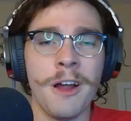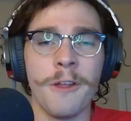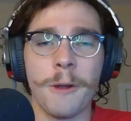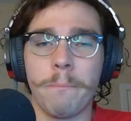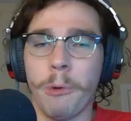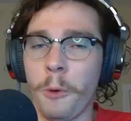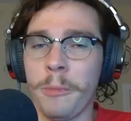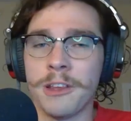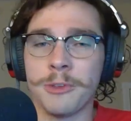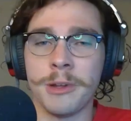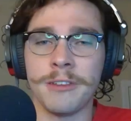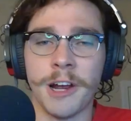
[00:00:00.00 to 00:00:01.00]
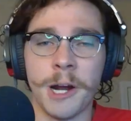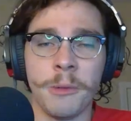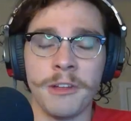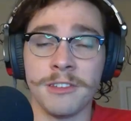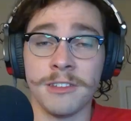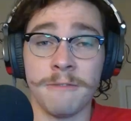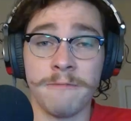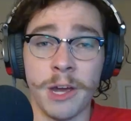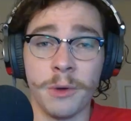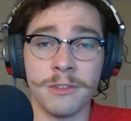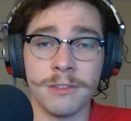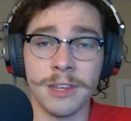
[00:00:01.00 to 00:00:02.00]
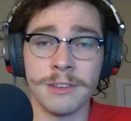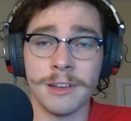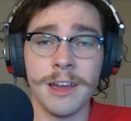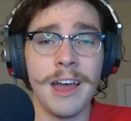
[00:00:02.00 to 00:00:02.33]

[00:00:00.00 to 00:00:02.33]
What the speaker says: Their bullpen's been terrible. This is a failed season.